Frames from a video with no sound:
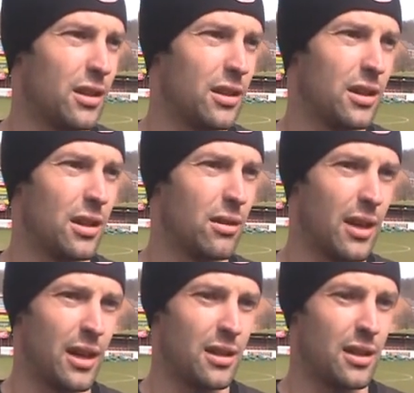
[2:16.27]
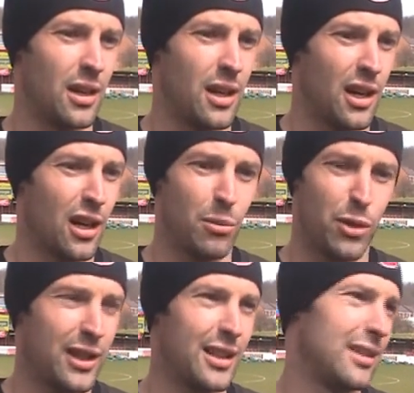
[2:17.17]
And, you know, that's a
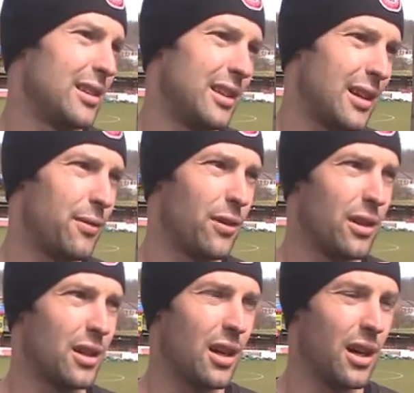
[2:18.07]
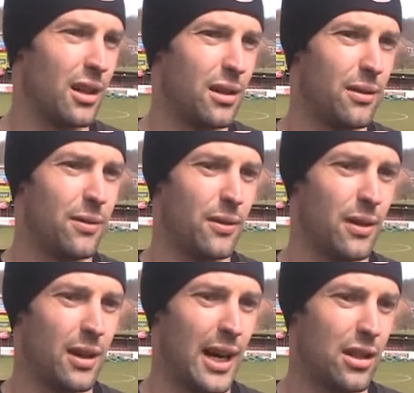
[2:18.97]
completely different kind of
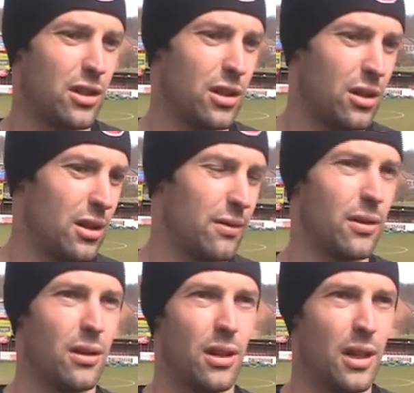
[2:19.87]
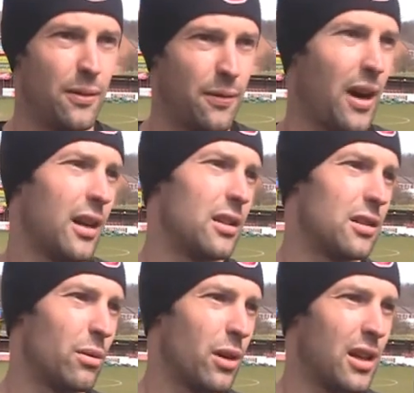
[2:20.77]
attitude, different fight
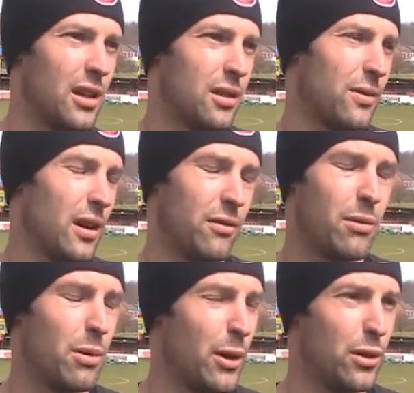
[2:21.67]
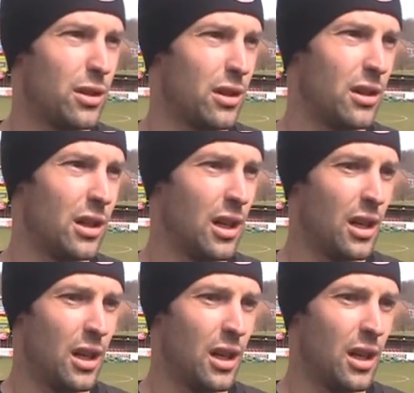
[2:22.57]
to what it is fighting for promotion. And,